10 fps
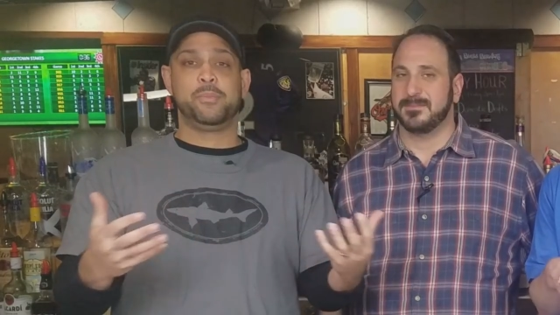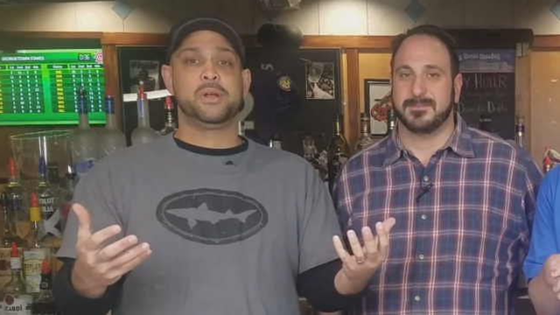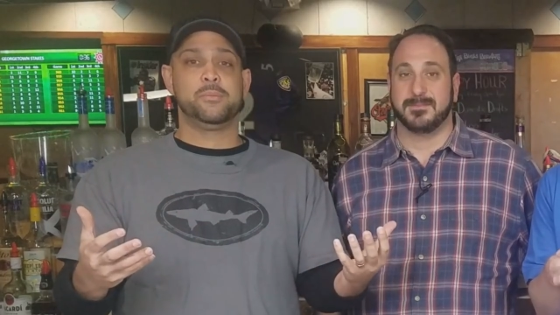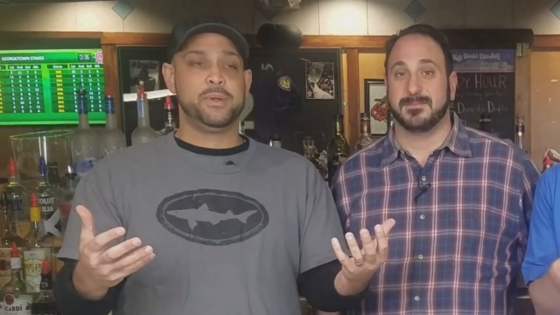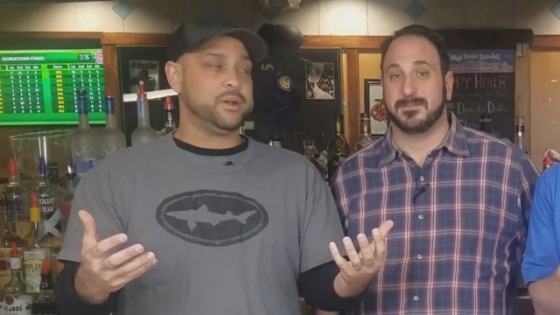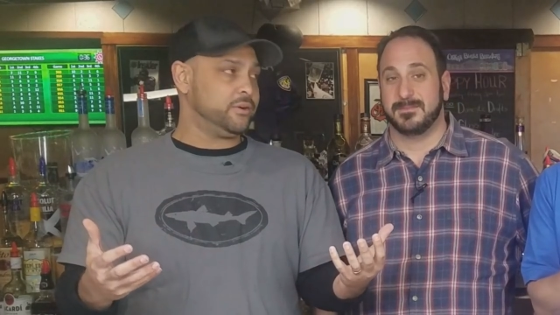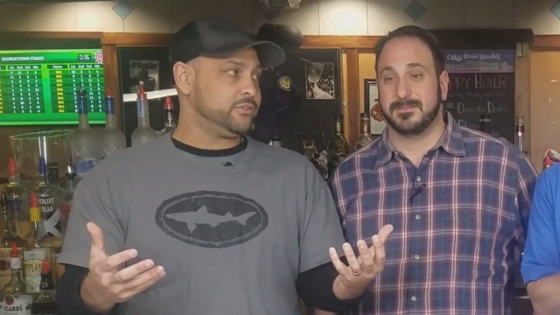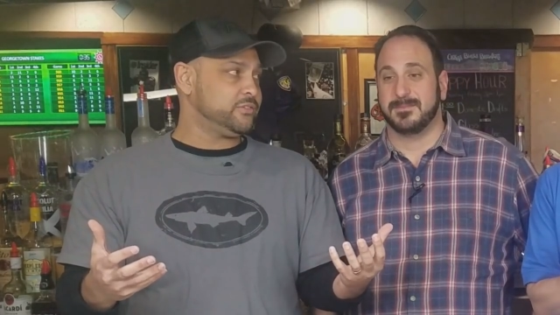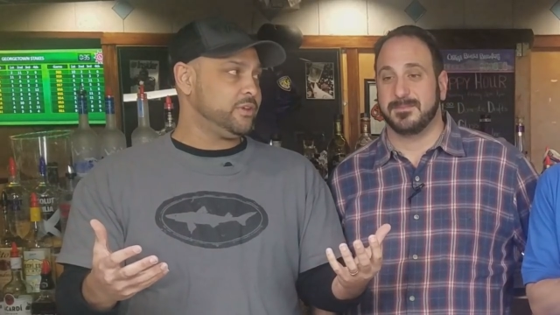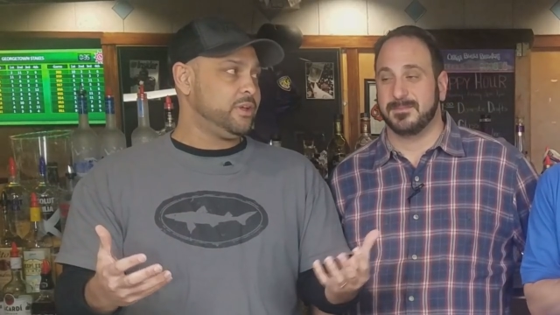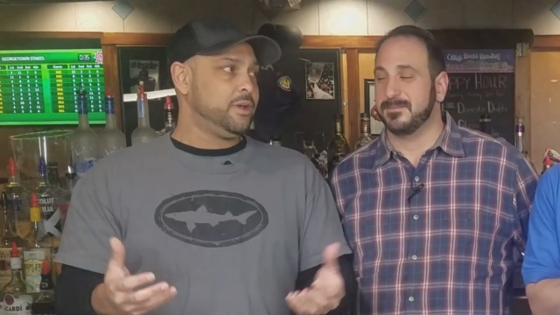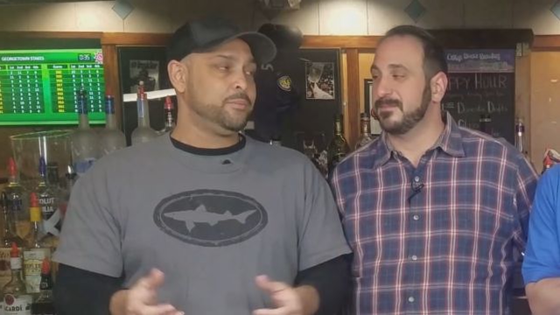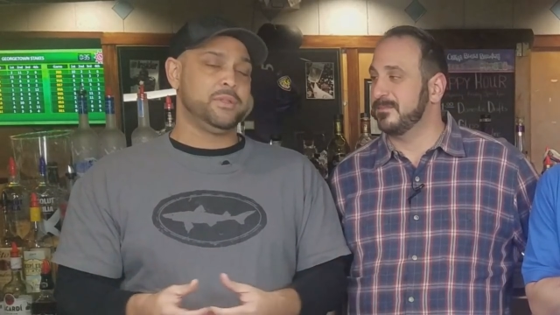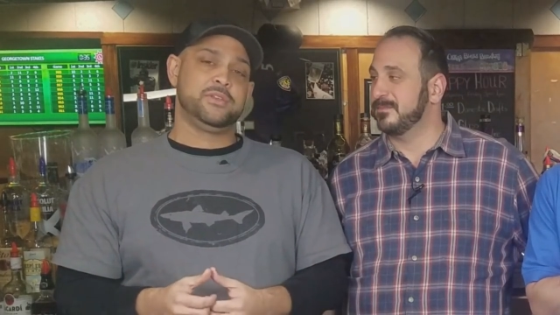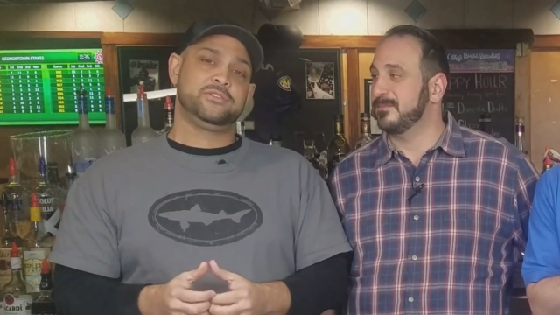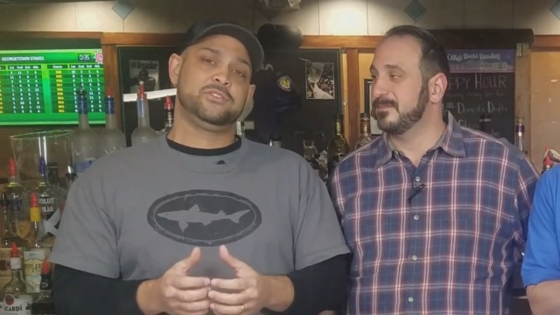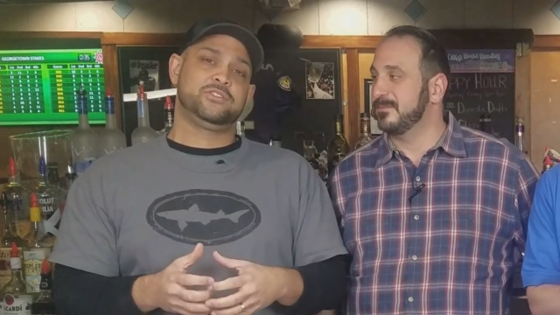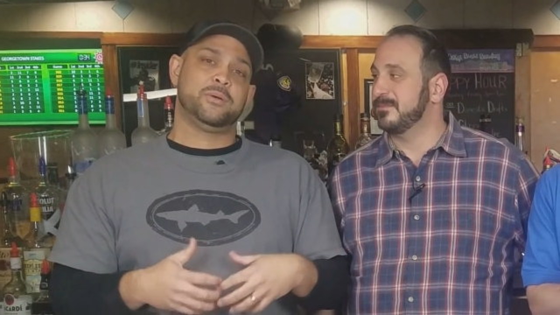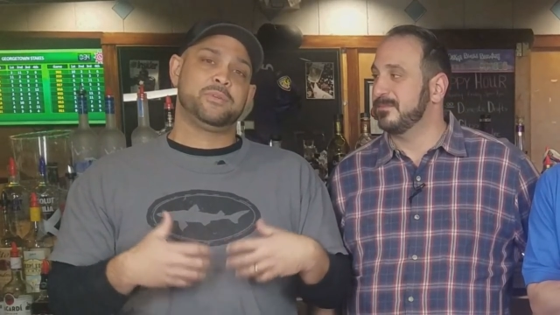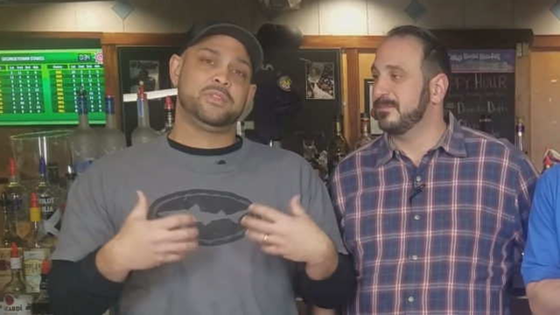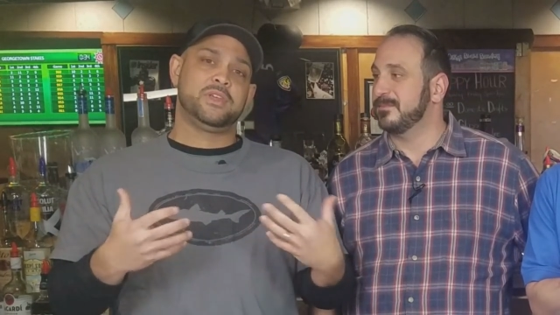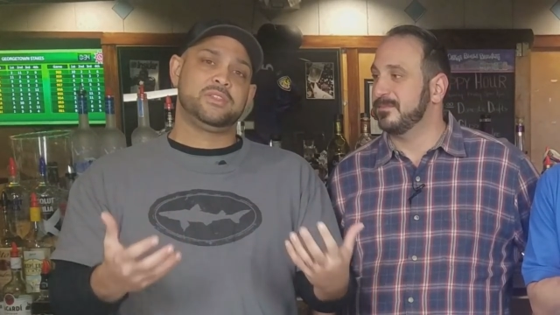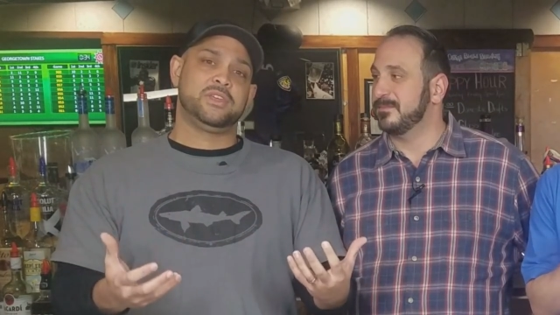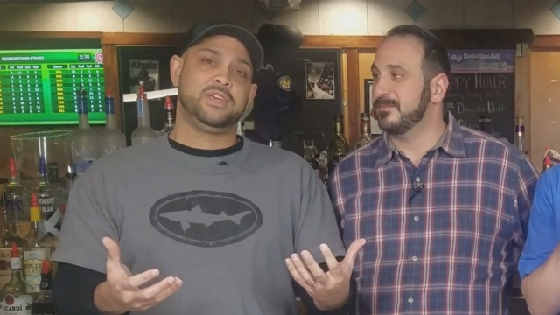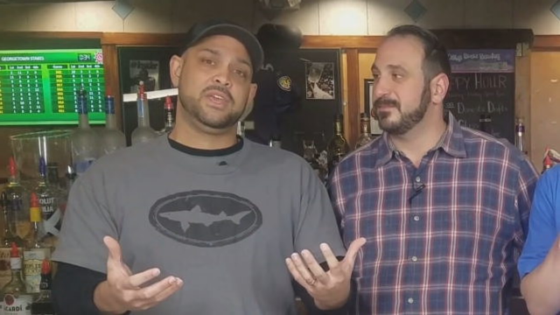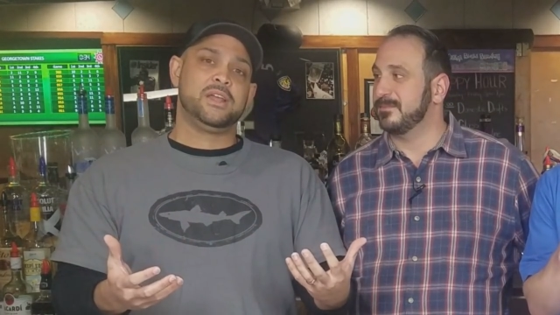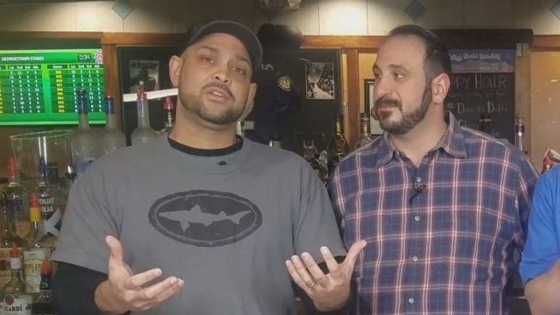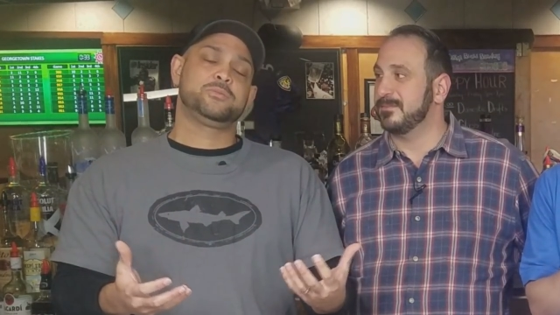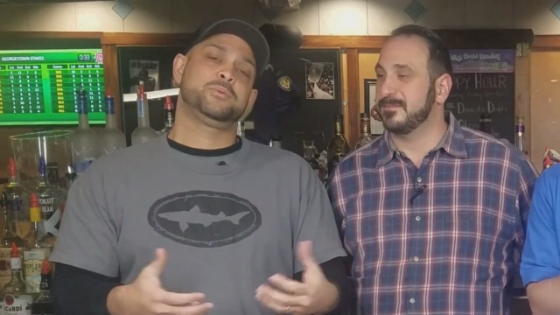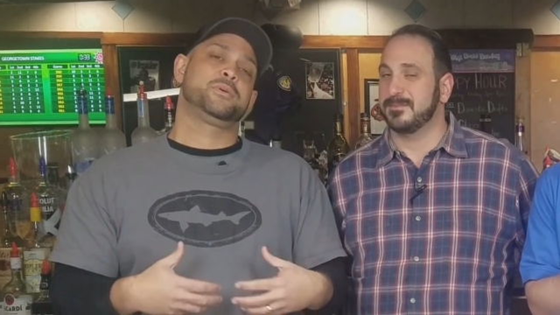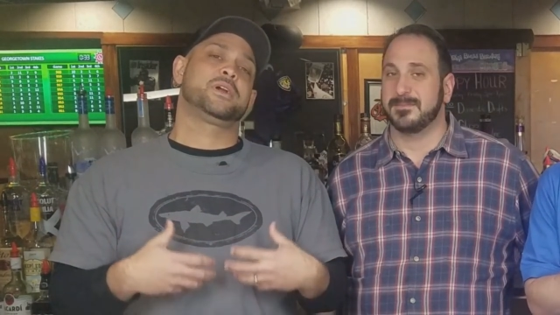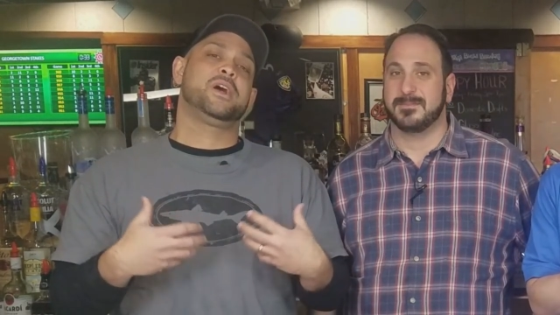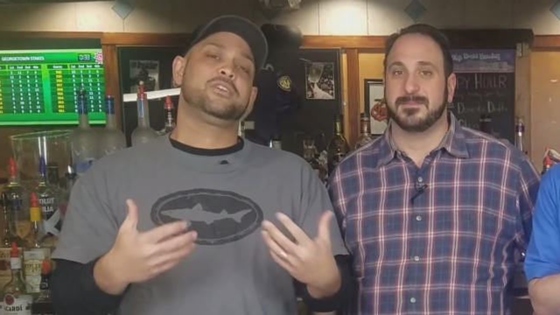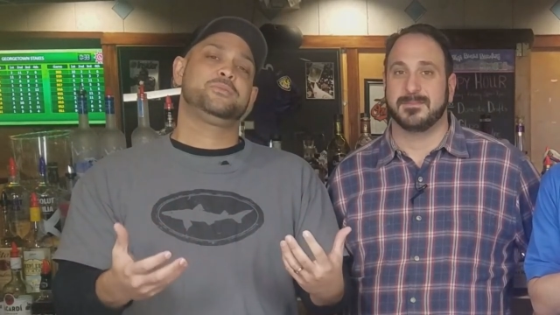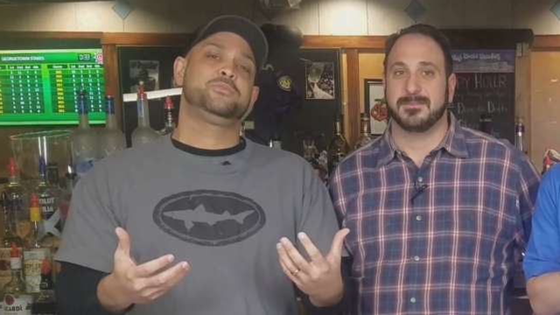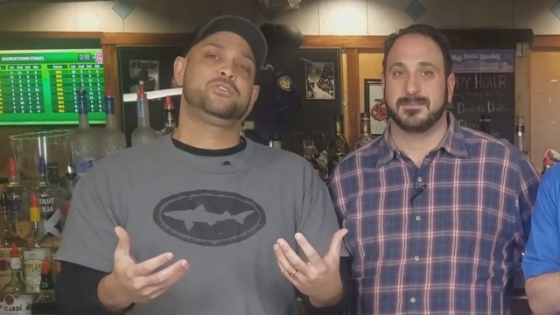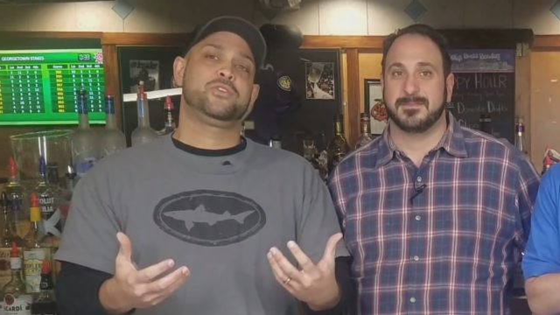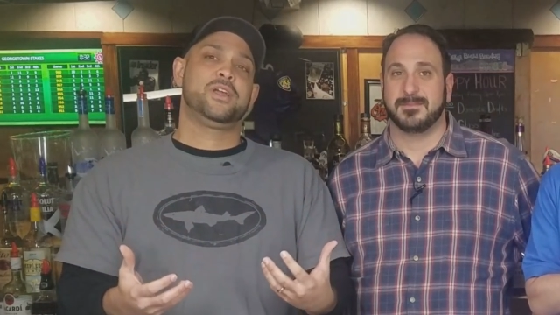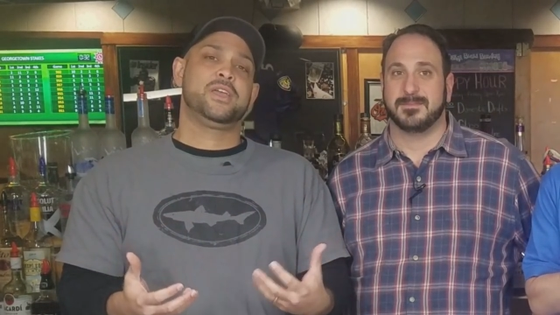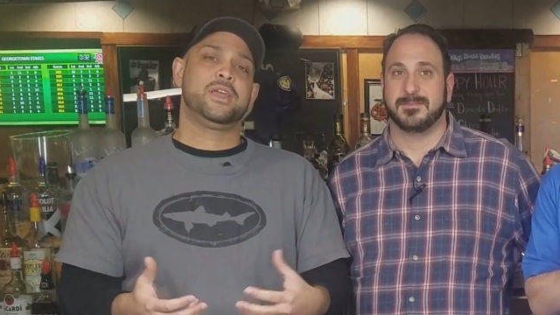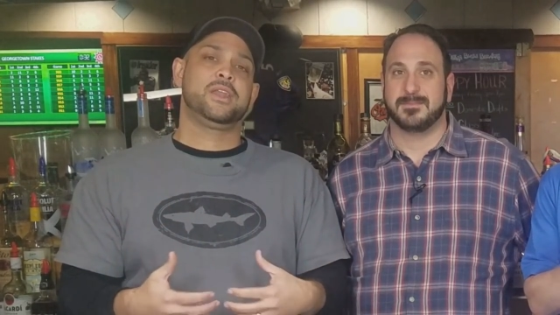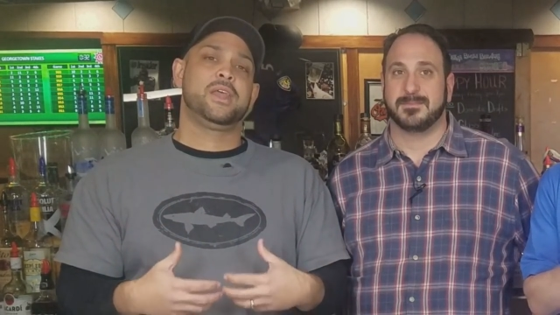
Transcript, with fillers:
Speaker 1: bitter beers. But this is something that the Englishmen were accustomed to drinking